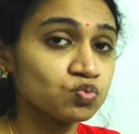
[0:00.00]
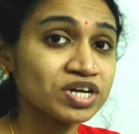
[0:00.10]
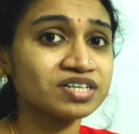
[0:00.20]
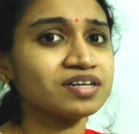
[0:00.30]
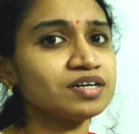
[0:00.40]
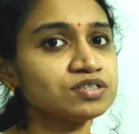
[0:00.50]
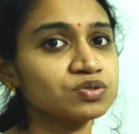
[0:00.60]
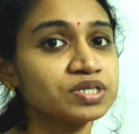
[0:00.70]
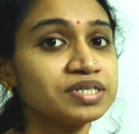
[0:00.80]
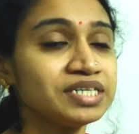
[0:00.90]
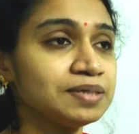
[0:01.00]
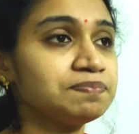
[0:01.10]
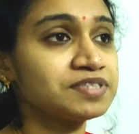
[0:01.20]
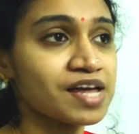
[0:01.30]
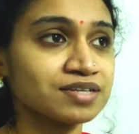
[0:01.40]
ventral to the
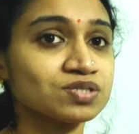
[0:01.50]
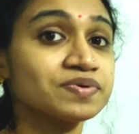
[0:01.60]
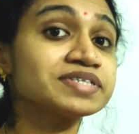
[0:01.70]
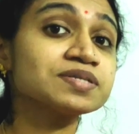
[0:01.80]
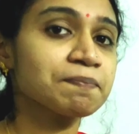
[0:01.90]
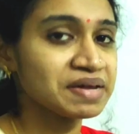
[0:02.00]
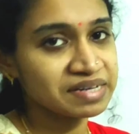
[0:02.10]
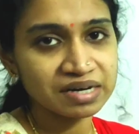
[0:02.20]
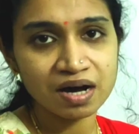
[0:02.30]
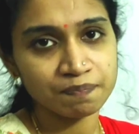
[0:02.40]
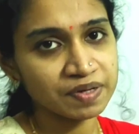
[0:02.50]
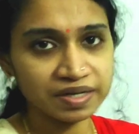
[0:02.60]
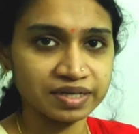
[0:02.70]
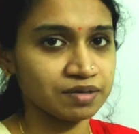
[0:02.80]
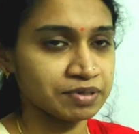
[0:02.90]
deep transverse
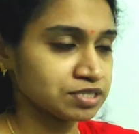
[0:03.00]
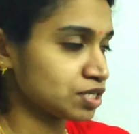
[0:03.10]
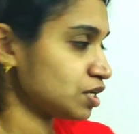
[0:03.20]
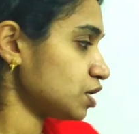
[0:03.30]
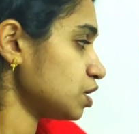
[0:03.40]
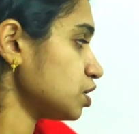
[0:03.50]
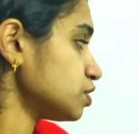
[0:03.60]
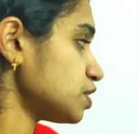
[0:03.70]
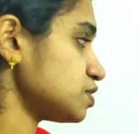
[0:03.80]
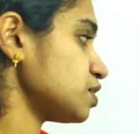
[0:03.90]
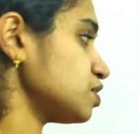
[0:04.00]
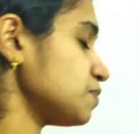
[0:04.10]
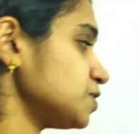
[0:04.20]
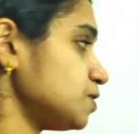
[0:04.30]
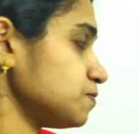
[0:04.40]
metacarpal ligament. That is another major